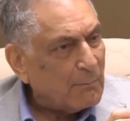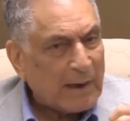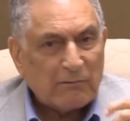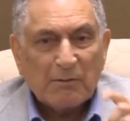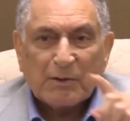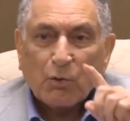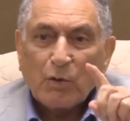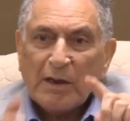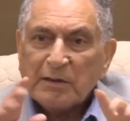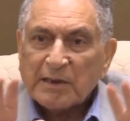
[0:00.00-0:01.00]
Mind is the
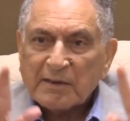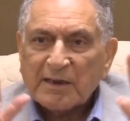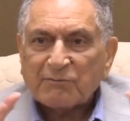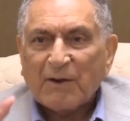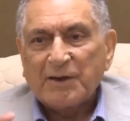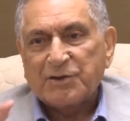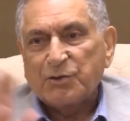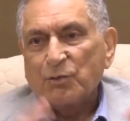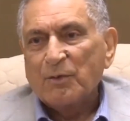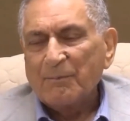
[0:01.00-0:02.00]
only thing that
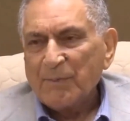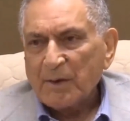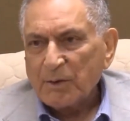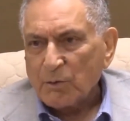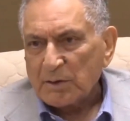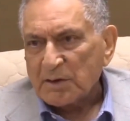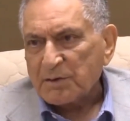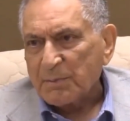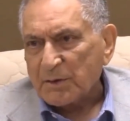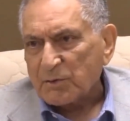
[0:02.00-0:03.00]
fights you during the
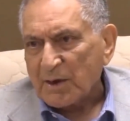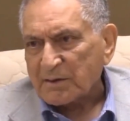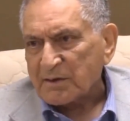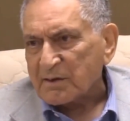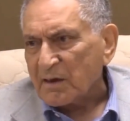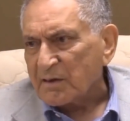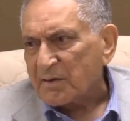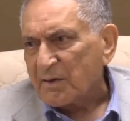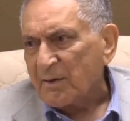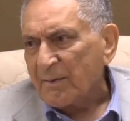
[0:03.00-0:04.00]
spiritual
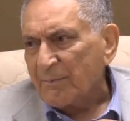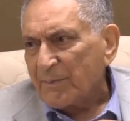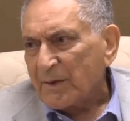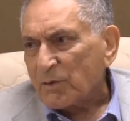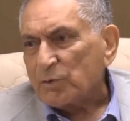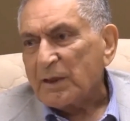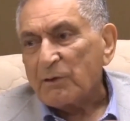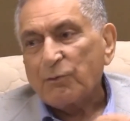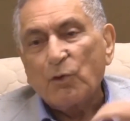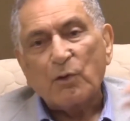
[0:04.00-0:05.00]
exercise. So
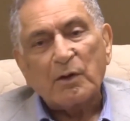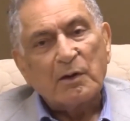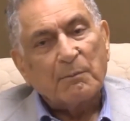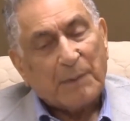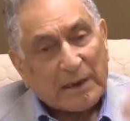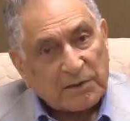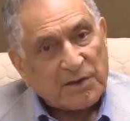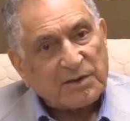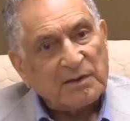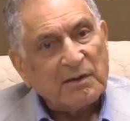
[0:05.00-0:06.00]
therefore,
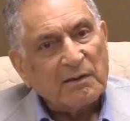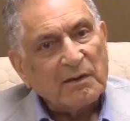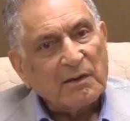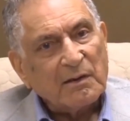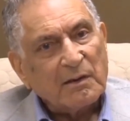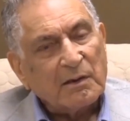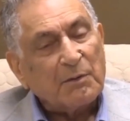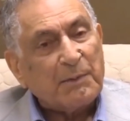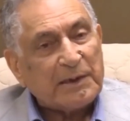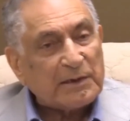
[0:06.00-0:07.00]
practice
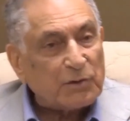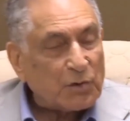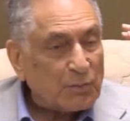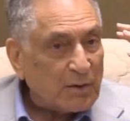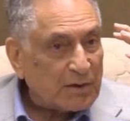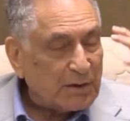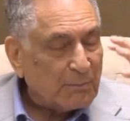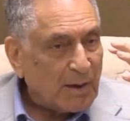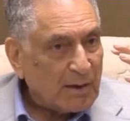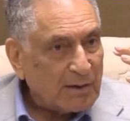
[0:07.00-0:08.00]
repeating those words in
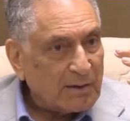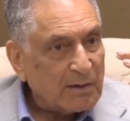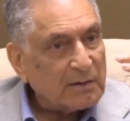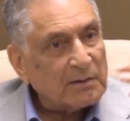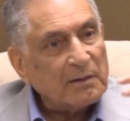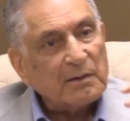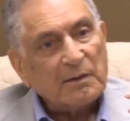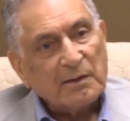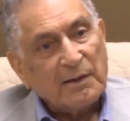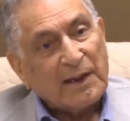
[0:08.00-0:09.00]
the mind.
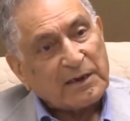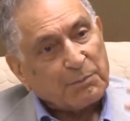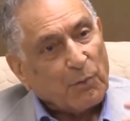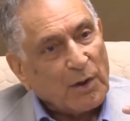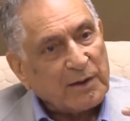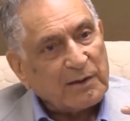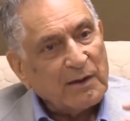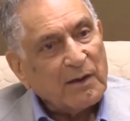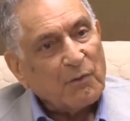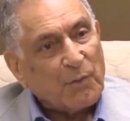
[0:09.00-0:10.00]
Next point,
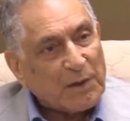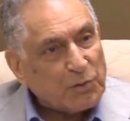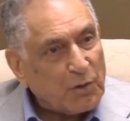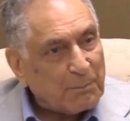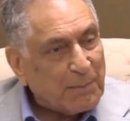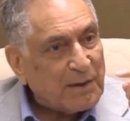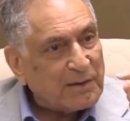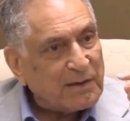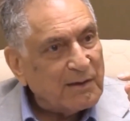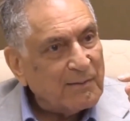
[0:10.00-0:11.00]
when you
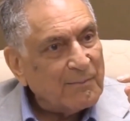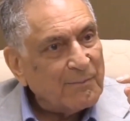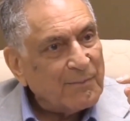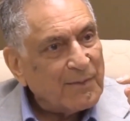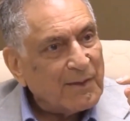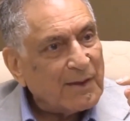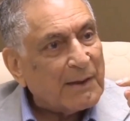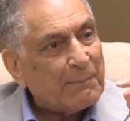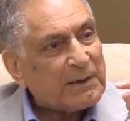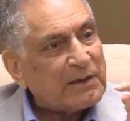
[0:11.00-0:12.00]
repeat,
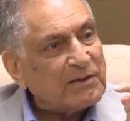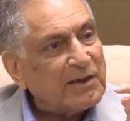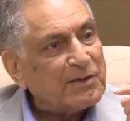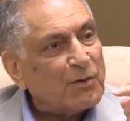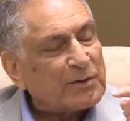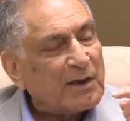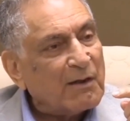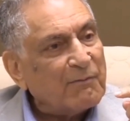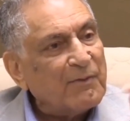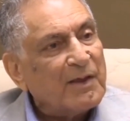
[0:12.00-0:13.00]
repetition is not
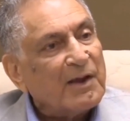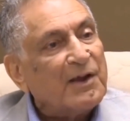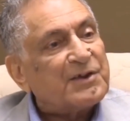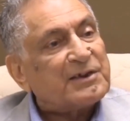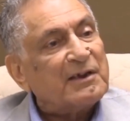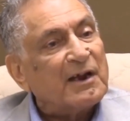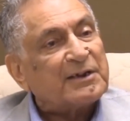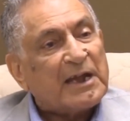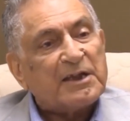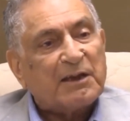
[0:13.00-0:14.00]
enough. Listen
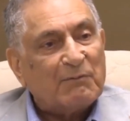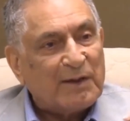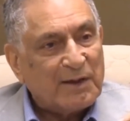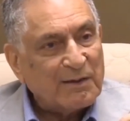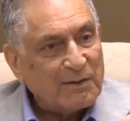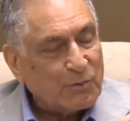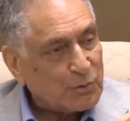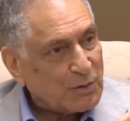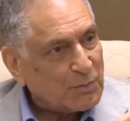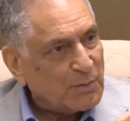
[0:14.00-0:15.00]
attentively to
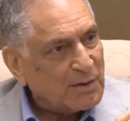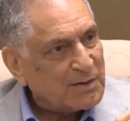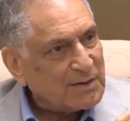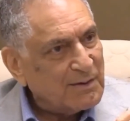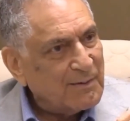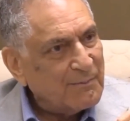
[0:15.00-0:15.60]
those words.